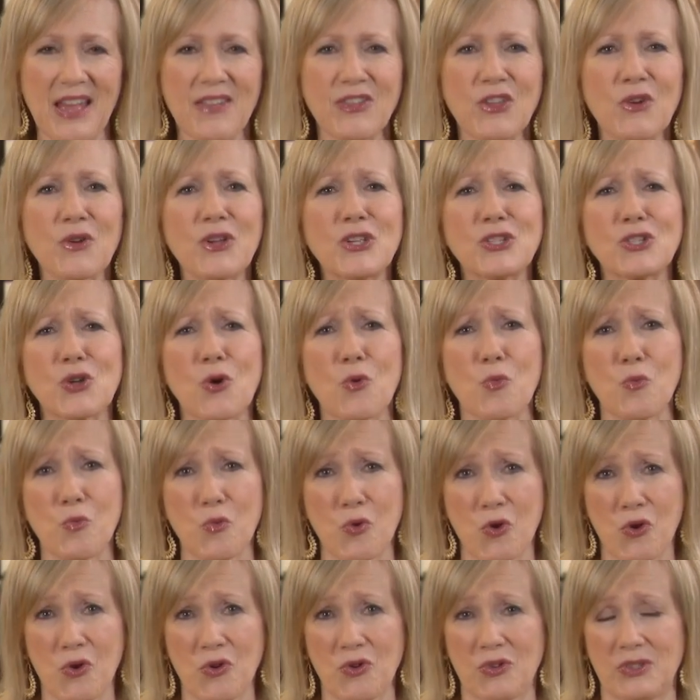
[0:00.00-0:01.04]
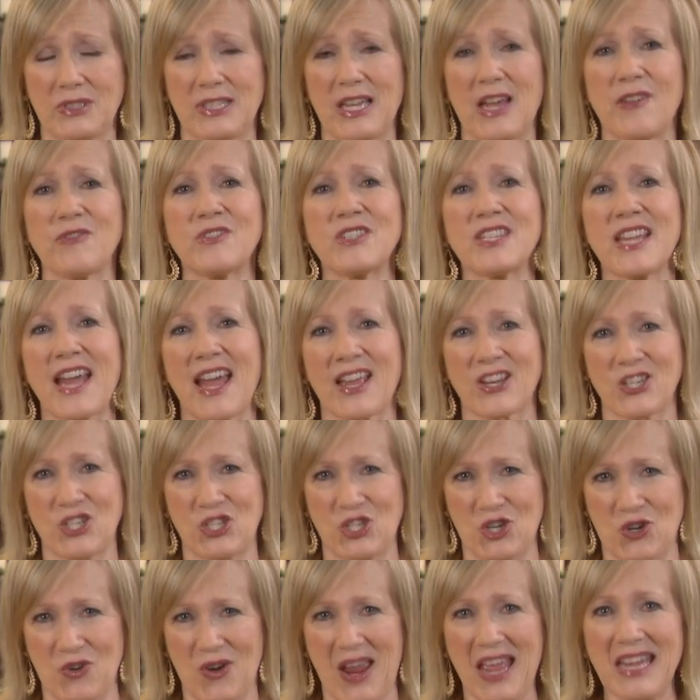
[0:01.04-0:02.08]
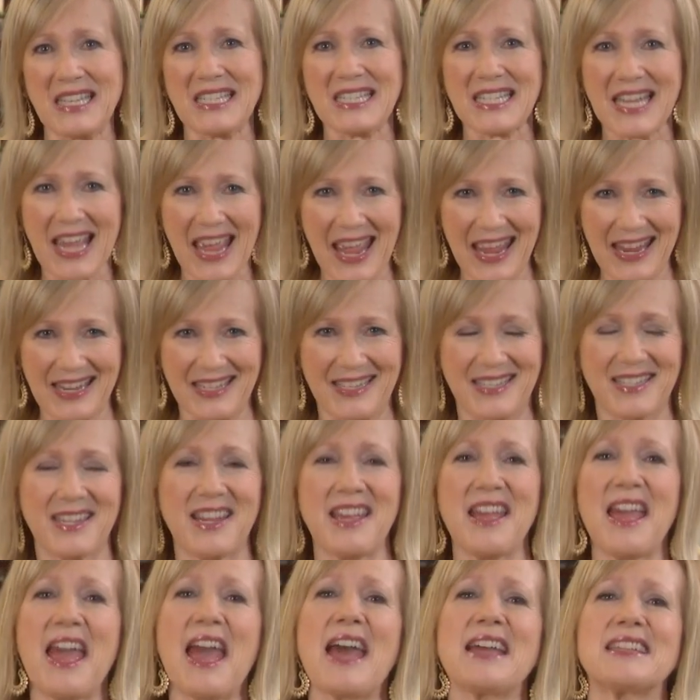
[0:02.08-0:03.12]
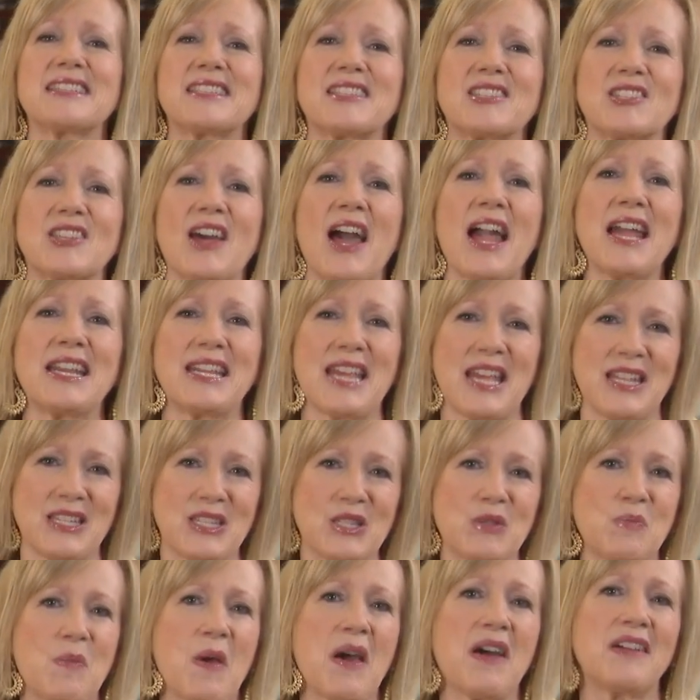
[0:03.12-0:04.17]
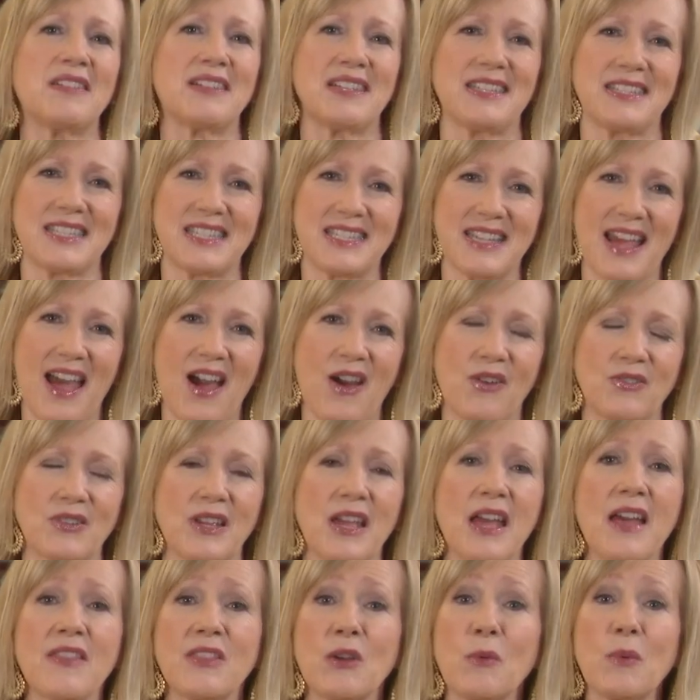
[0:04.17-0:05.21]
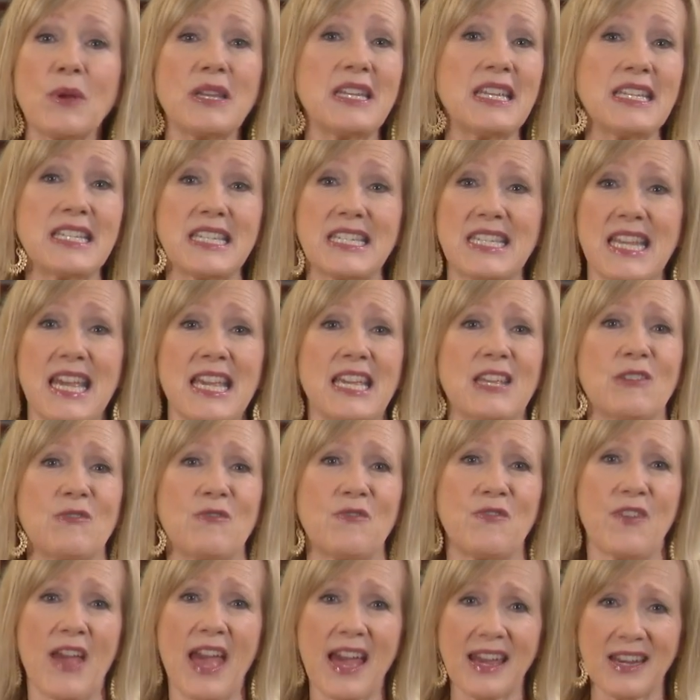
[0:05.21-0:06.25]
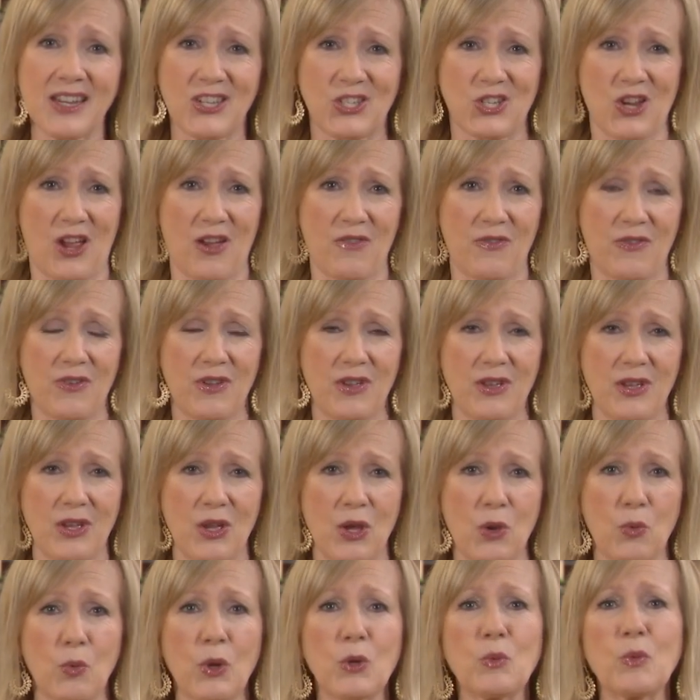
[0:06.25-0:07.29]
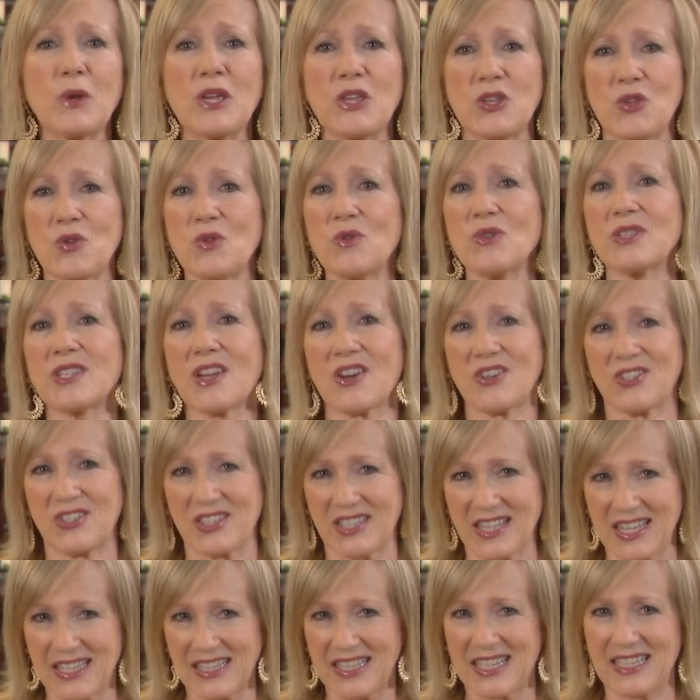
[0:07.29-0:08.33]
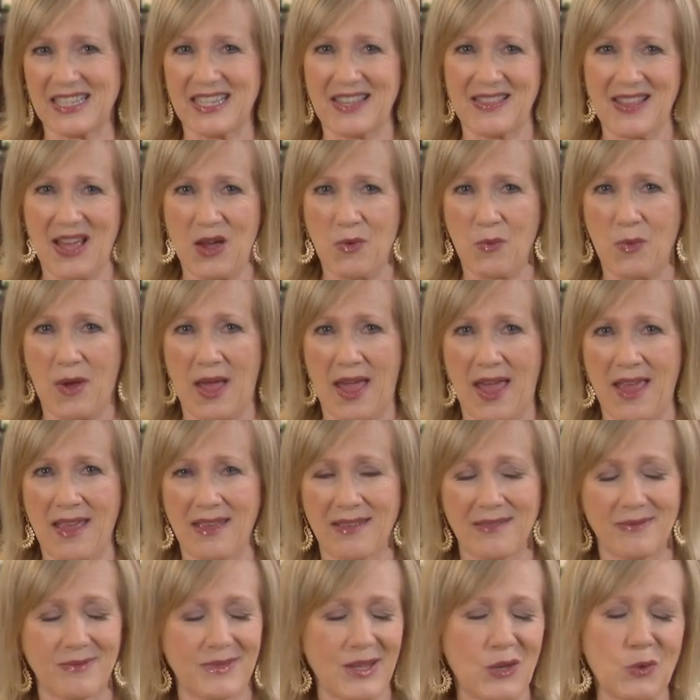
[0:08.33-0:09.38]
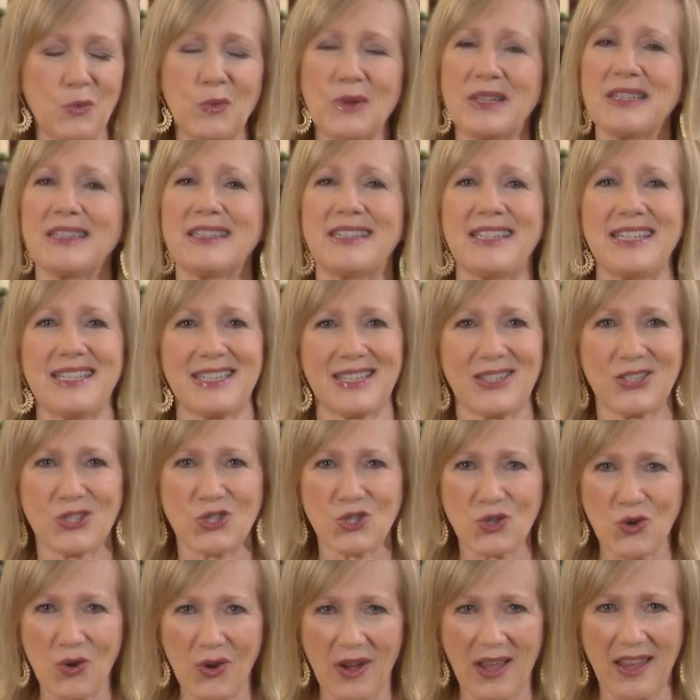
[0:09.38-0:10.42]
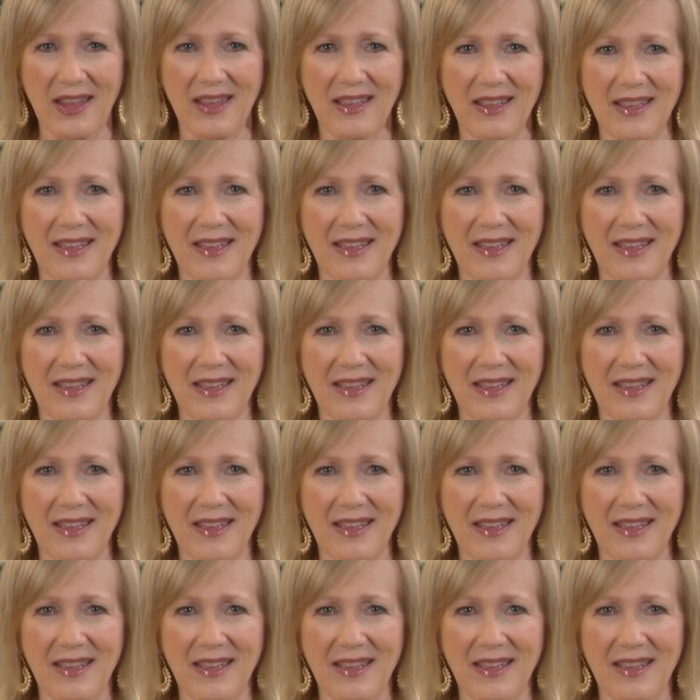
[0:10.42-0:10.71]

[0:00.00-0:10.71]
There is a world of texture and taste and sight and smell and sound that we need to take advantage of. When we use our senses in that way, it releases joy.